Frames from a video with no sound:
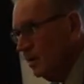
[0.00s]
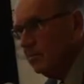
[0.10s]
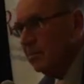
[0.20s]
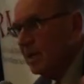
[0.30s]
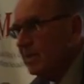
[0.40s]

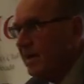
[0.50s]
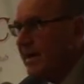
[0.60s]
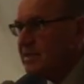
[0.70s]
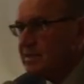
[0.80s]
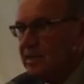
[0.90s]
Maybe
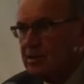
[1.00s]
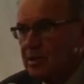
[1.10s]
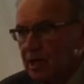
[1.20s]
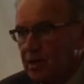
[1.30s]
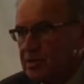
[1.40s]
eighteen
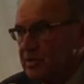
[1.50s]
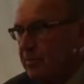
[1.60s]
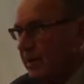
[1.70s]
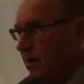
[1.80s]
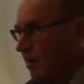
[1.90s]
dollars a
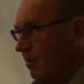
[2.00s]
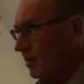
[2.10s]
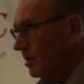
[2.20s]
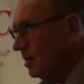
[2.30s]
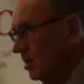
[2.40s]
barrel.
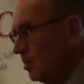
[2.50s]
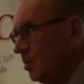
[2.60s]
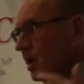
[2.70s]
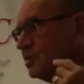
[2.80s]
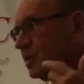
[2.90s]

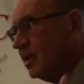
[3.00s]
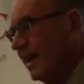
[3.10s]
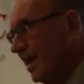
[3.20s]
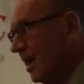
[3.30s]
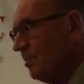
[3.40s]
Russia
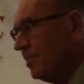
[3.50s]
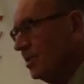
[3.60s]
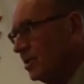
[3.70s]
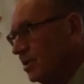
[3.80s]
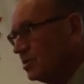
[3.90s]
cannot
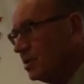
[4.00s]
produce